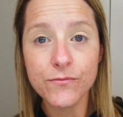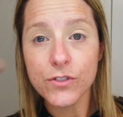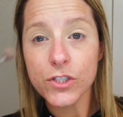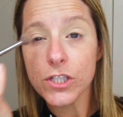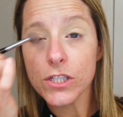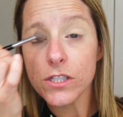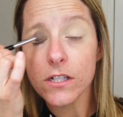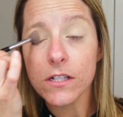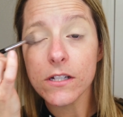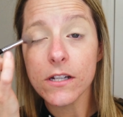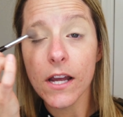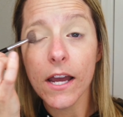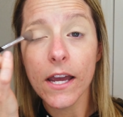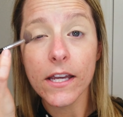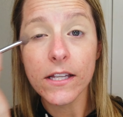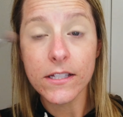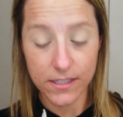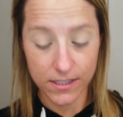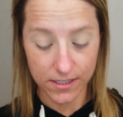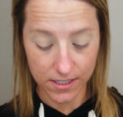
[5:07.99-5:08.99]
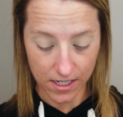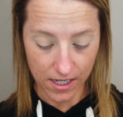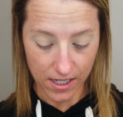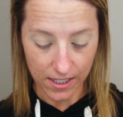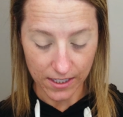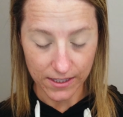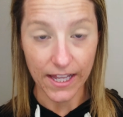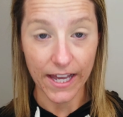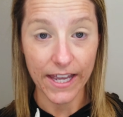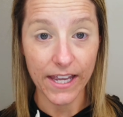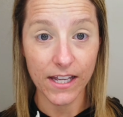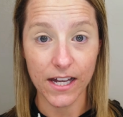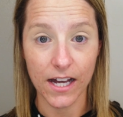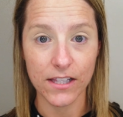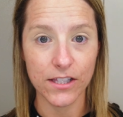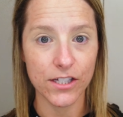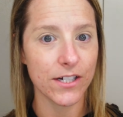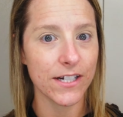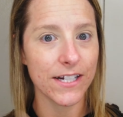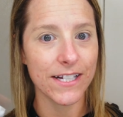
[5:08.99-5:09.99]
Just a nice light
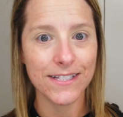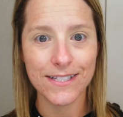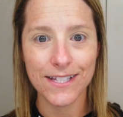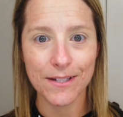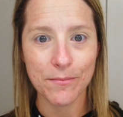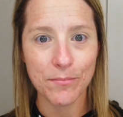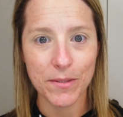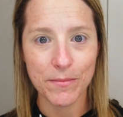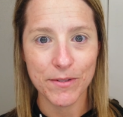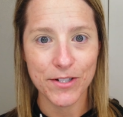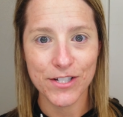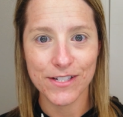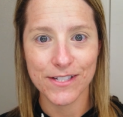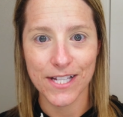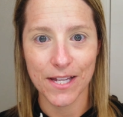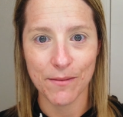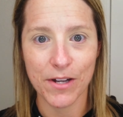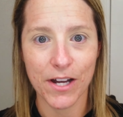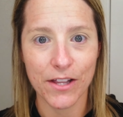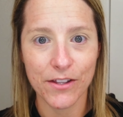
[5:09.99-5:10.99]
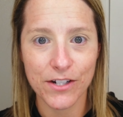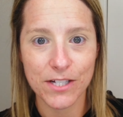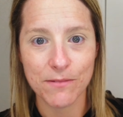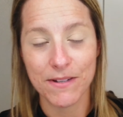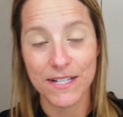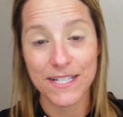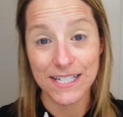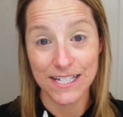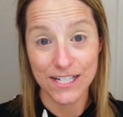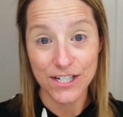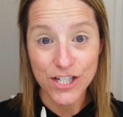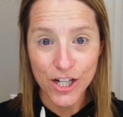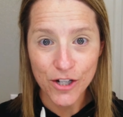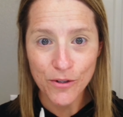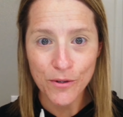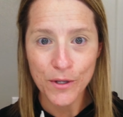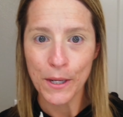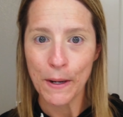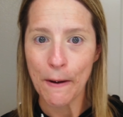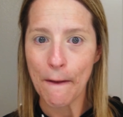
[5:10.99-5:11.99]
color. It's like pretty much the same color as my skin
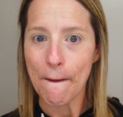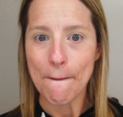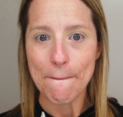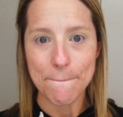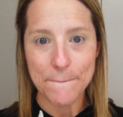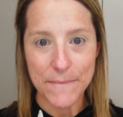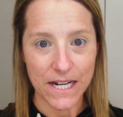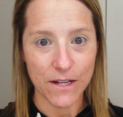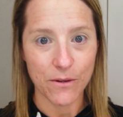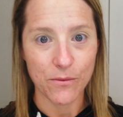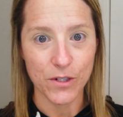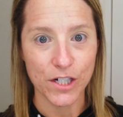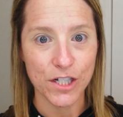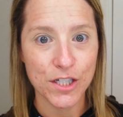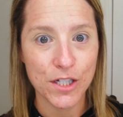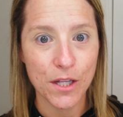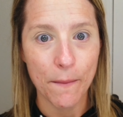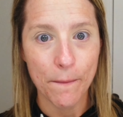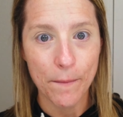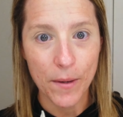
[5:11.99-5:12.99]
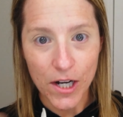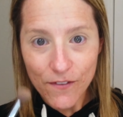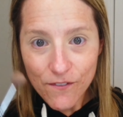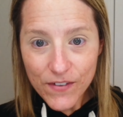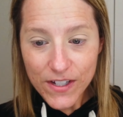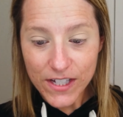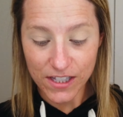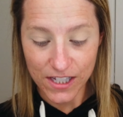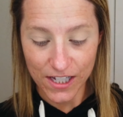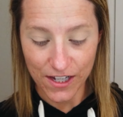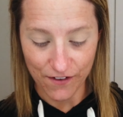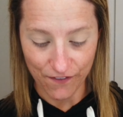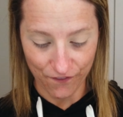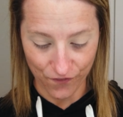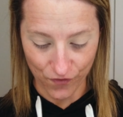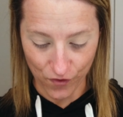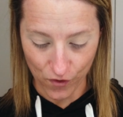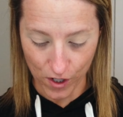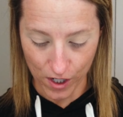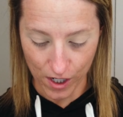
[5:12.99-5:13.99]
tone, but it works perfectly
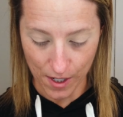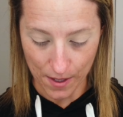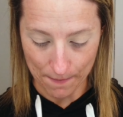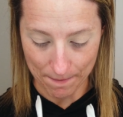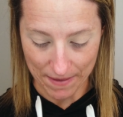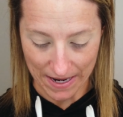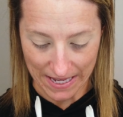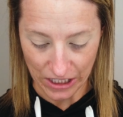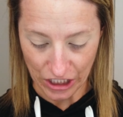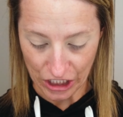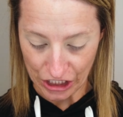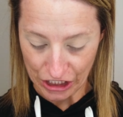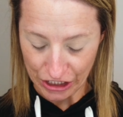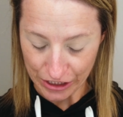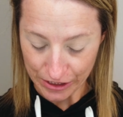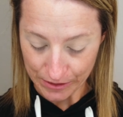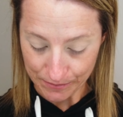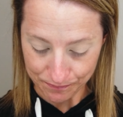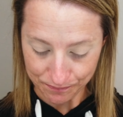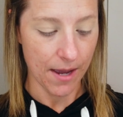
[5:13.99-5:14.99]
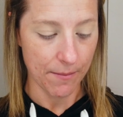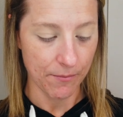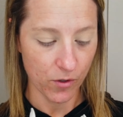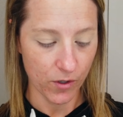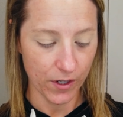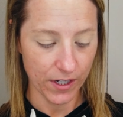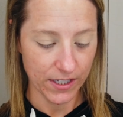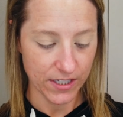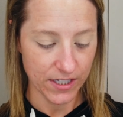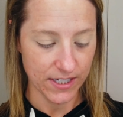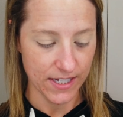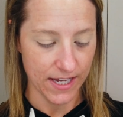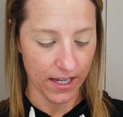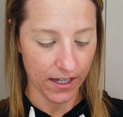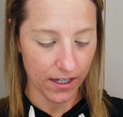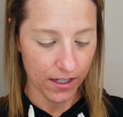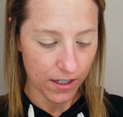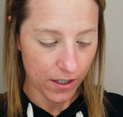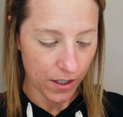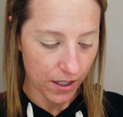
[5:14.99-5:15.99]
for my look. I'm going to
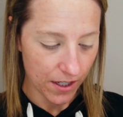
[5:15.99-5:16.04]
take